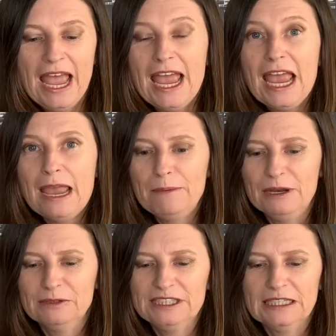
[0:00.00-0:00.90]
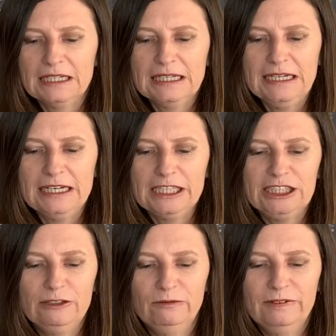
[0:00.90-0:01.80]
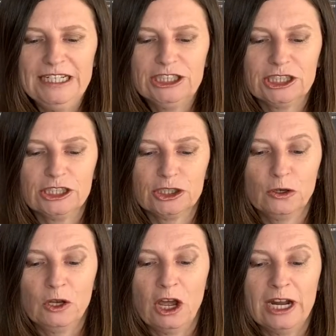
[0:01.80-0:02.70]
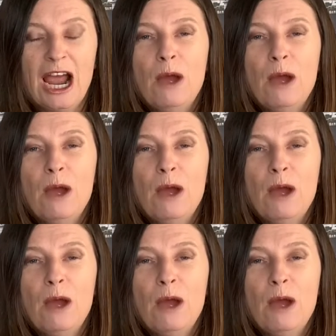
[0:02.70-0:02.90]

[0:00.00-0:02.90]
Ebony was in the lead as she reached the shoreline,